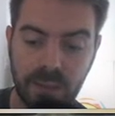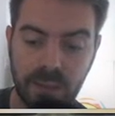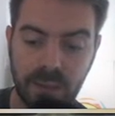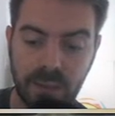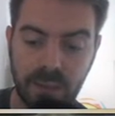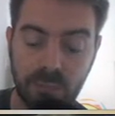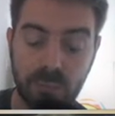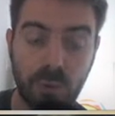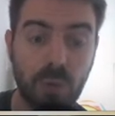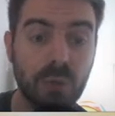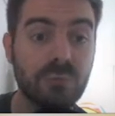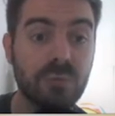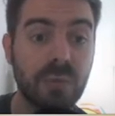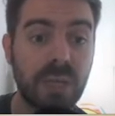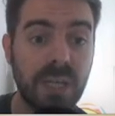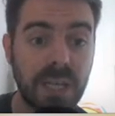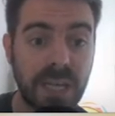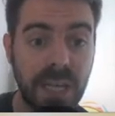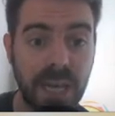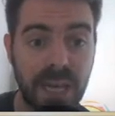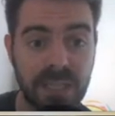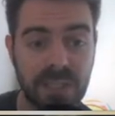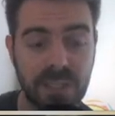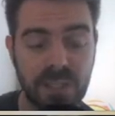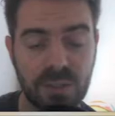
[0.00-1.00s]

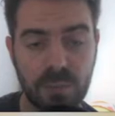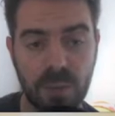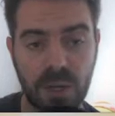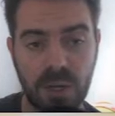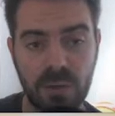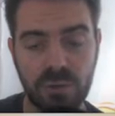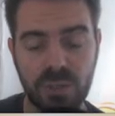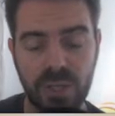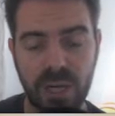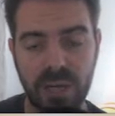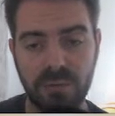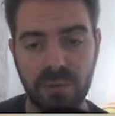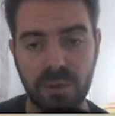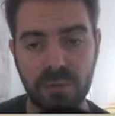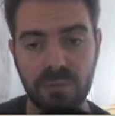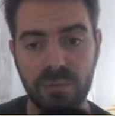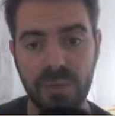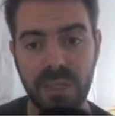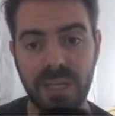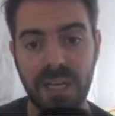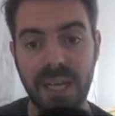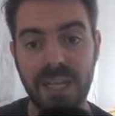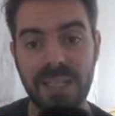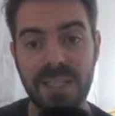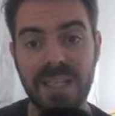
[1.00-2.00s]
Rodriguez as well, Jay
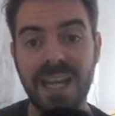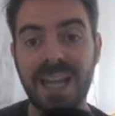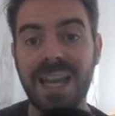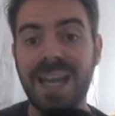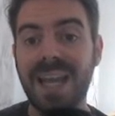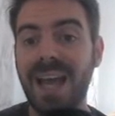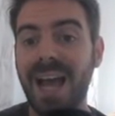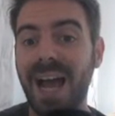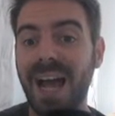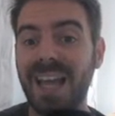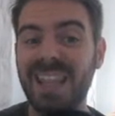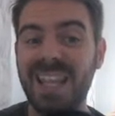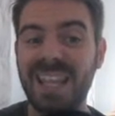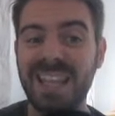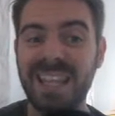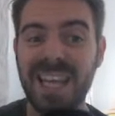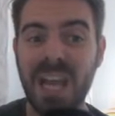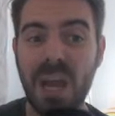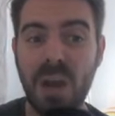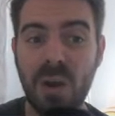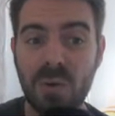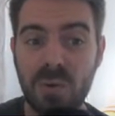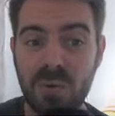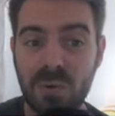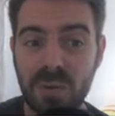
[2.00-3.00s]
Rodriguez. And then the
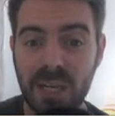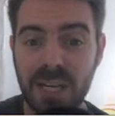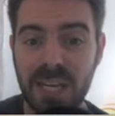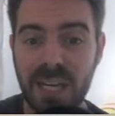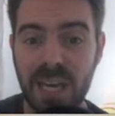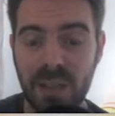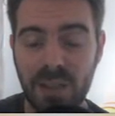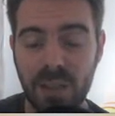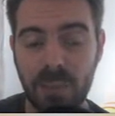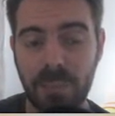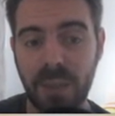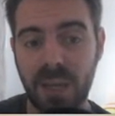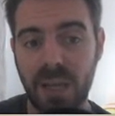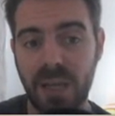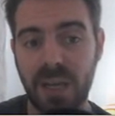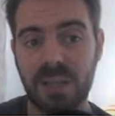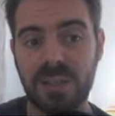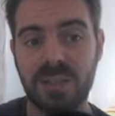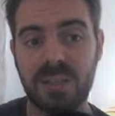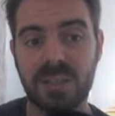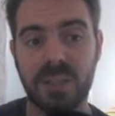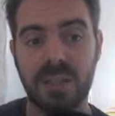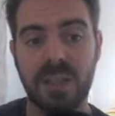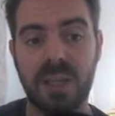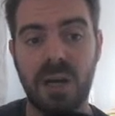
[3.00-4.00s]
only other
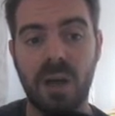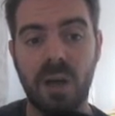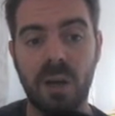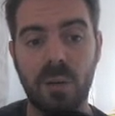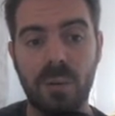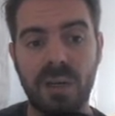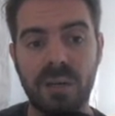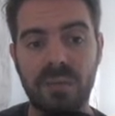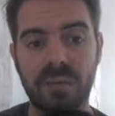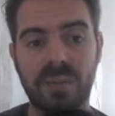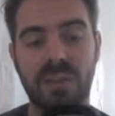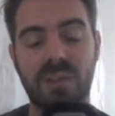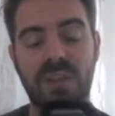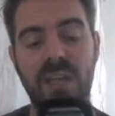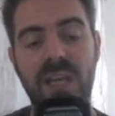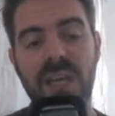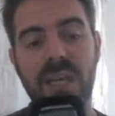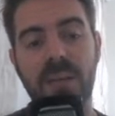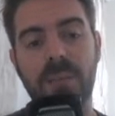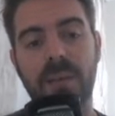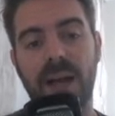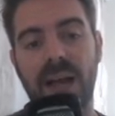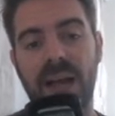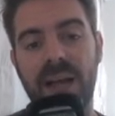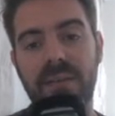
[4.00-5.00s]
person that I would even think
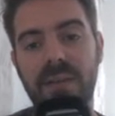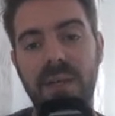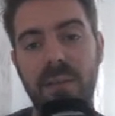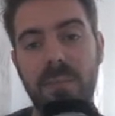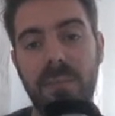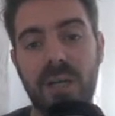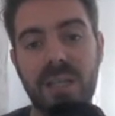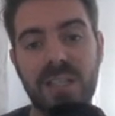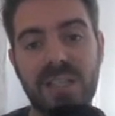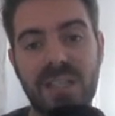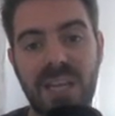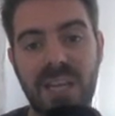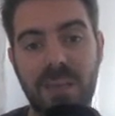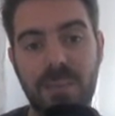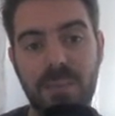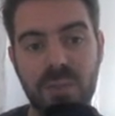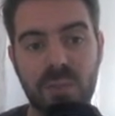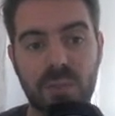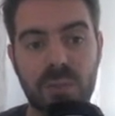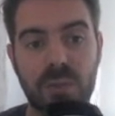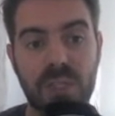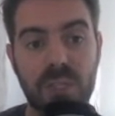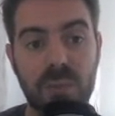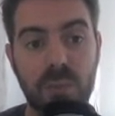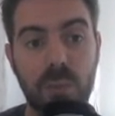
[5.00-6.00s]
about having in my team is
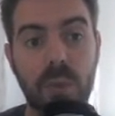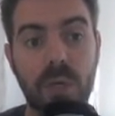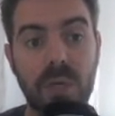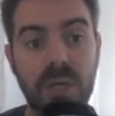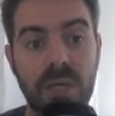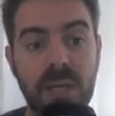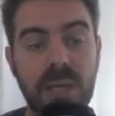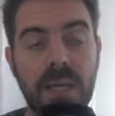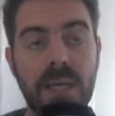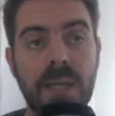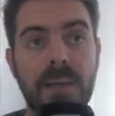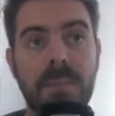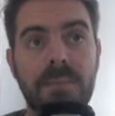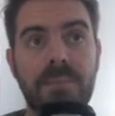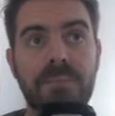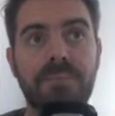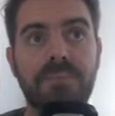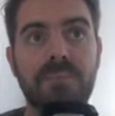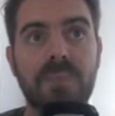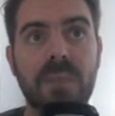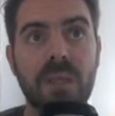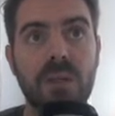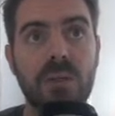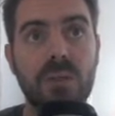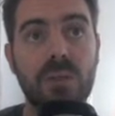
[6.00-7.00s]
Chris Wood.
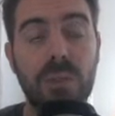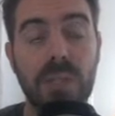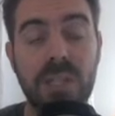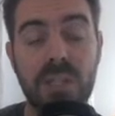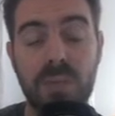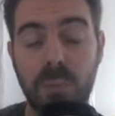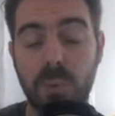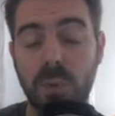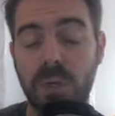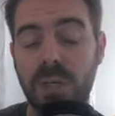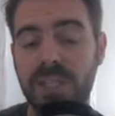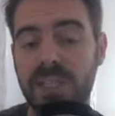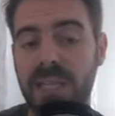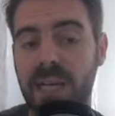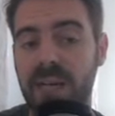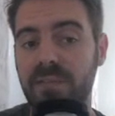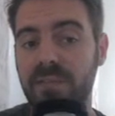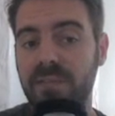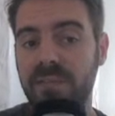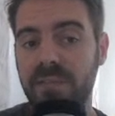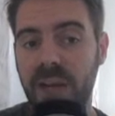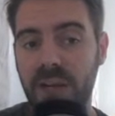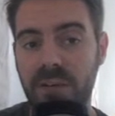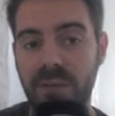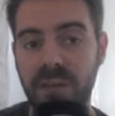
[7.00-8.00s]
Chris Wood has had a
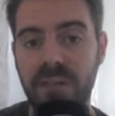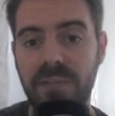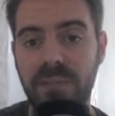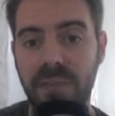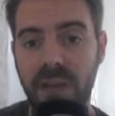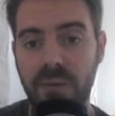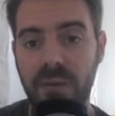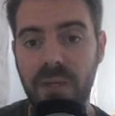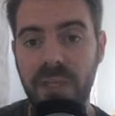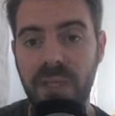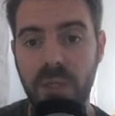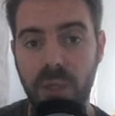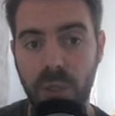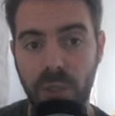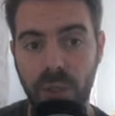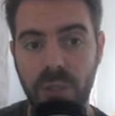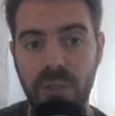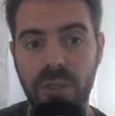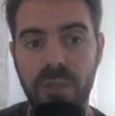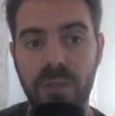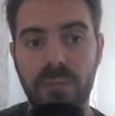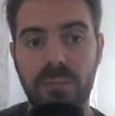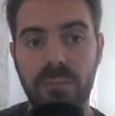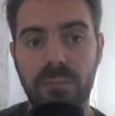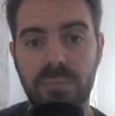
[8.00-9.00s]
very, very
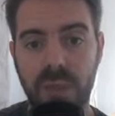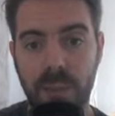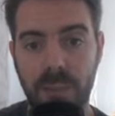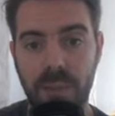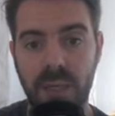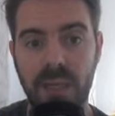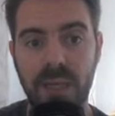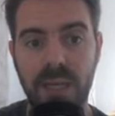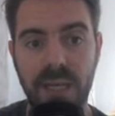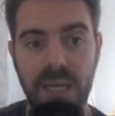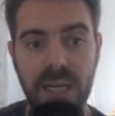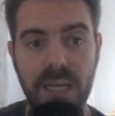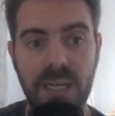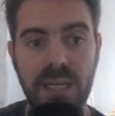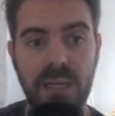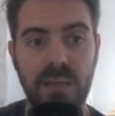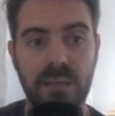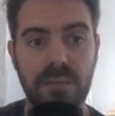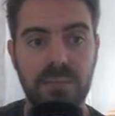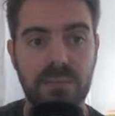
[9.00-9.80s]
good Premier League